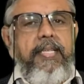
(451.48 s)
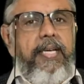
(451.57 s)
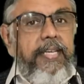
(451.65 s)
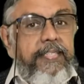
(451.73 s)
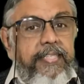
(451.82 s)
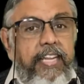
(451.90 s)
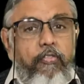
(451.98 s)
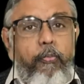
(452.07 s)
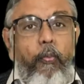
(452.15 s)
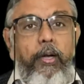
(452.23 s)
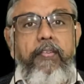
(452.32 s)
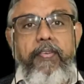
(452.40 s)
A
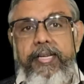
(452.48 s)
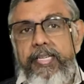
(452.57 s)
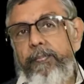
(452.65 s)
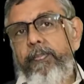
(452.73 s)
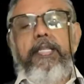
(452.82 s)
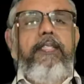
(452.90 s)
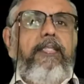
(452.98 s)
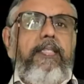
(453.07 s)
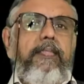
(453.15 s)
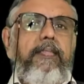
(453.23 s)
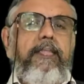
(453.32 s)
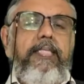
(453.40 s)
self-motivated person,
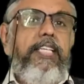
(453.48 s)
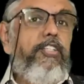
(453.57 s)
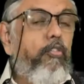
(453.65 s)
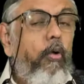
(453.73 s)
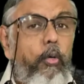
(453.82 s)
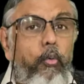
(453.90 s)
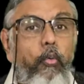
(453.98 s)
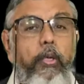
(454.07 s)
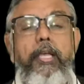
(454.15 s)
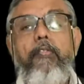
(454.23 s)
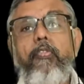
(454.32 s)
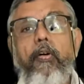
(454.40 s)
he is not
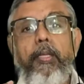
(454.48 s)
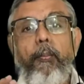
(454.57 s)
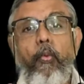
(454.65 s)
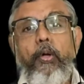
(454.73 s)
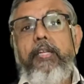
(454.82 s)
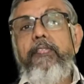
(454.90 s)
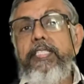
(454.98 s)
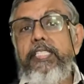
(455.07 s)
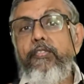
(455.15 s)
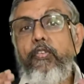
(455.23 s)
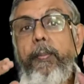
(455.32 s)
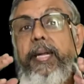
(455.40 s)
looking for the motivation
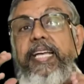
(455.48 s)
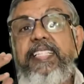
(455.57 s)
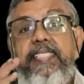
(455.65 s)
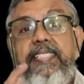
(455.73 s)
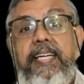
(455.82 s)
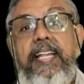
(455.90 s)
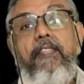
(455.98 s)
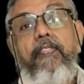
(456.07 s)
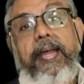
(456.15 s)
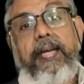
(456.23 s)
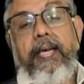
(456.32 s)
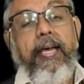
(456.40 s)
from an external
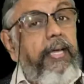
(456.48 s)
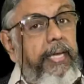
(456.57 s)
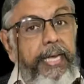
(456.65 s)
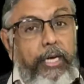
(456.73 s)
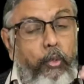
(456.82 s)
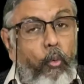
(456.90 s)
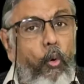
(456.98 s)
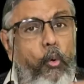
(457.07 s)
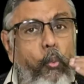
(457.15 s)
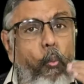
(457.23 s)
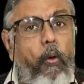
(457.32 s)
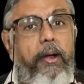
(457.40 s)
factor. He don't
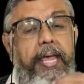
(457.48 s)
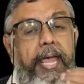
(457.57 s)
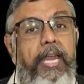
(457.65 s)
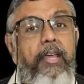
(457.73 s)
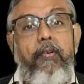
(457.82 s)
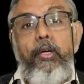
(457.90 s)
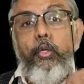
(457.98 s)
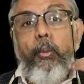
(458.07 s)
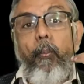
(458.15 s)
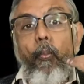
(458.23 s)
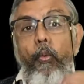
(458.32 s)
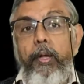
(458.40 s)
want anyone to
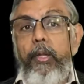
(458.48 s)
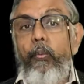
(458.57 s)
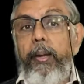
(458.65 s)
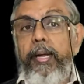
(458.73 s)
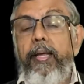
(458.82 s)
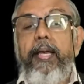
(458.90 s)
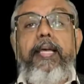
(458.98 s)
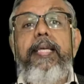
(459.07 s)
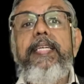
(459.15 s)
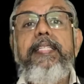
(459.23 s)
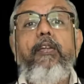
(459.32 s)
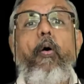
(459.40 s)
motivate.
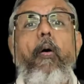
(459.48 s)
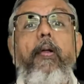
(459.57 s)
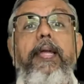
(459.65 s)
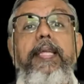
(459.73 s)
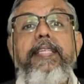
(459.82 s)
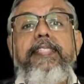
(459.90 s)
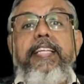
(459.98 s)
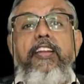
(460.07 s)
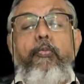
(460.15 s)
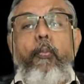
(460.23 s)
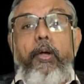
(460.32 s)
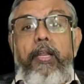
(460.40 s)
He is already a
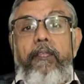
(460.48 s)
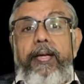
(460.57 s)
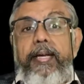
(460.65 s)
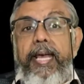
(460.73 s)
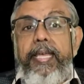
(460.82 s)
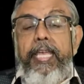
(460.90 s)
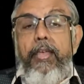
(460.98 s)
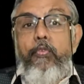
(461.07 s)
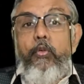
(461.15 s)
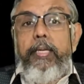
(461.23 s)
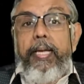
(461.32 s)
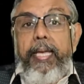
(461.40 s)
self-motivated. I gave you
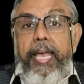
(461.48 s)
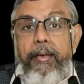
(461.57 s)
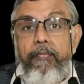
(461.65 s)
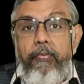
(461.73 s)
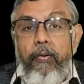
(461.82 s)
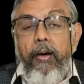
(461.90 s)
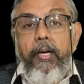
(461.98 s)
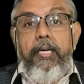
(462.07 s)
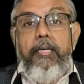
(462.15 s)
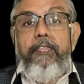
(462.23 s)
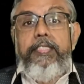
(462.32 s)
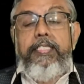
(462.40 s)
the camphor
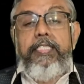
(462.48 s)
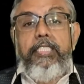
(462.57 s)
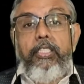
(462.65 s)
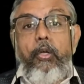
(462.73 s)
which